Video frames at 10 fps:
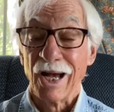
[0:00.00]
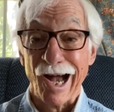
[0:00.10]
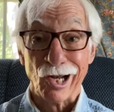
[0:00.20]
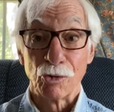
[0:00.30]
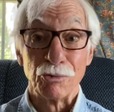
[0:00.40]

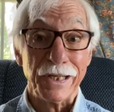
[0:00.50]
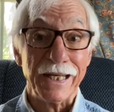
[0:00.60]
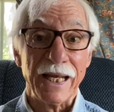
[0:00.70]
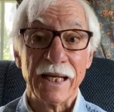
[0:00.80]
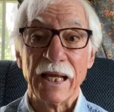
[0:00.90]

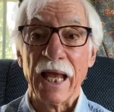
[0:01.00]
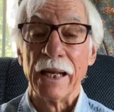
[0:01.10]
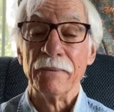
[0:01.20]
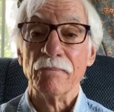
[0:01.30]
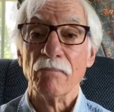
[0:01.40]
accreting
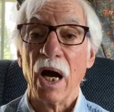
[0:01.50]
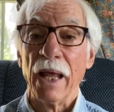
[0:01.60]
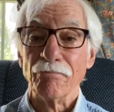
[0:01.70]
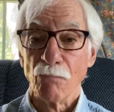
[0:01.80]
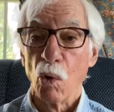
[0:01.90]
and
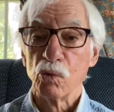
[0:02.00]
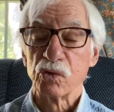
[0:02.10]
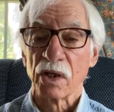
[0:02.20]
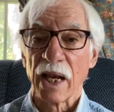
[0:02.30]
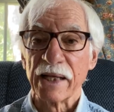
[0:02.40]

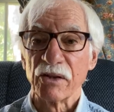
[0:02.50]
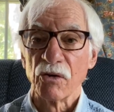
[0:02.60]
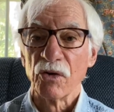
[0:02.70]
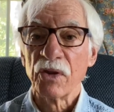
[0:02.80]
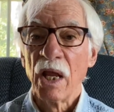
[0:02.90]
molten like the
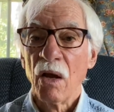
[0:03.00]
Earth,